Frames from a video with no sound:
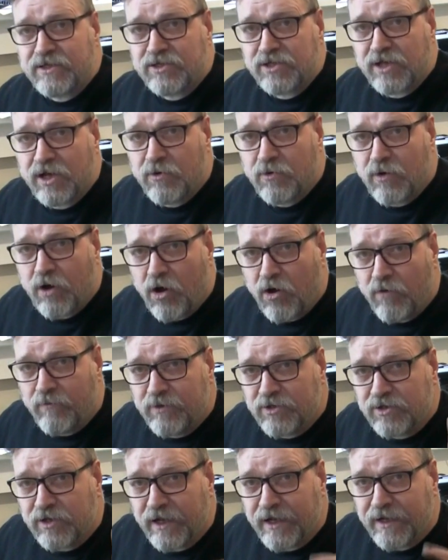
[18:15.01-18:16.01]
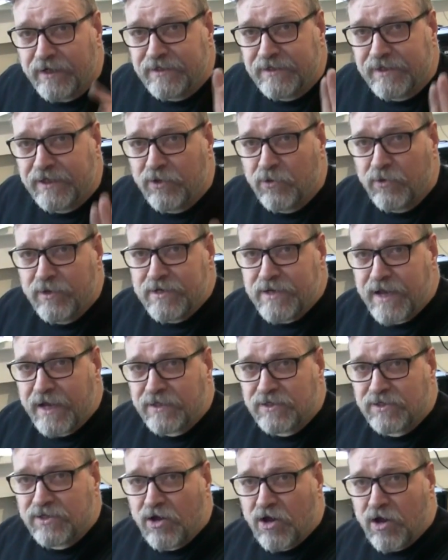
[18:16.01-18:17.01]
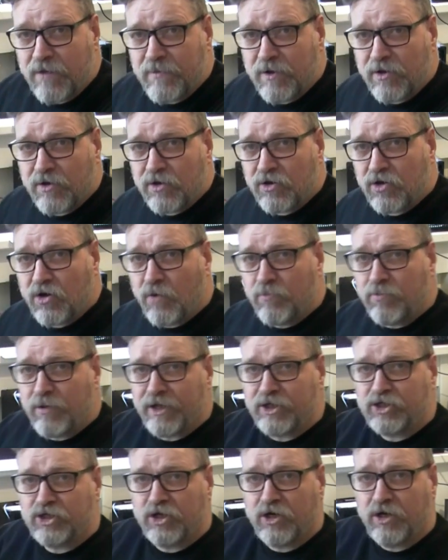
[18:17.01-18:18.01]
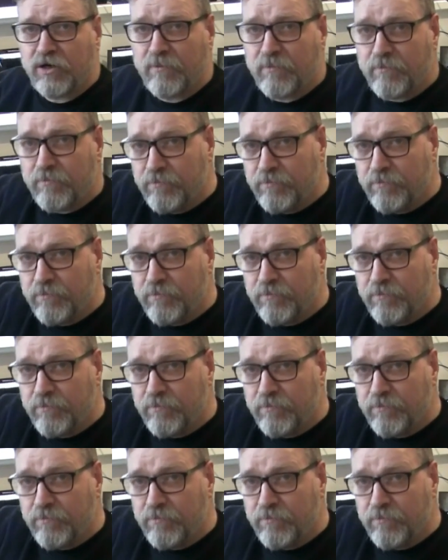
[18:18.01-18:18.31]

So obviously, until next time, God bless you,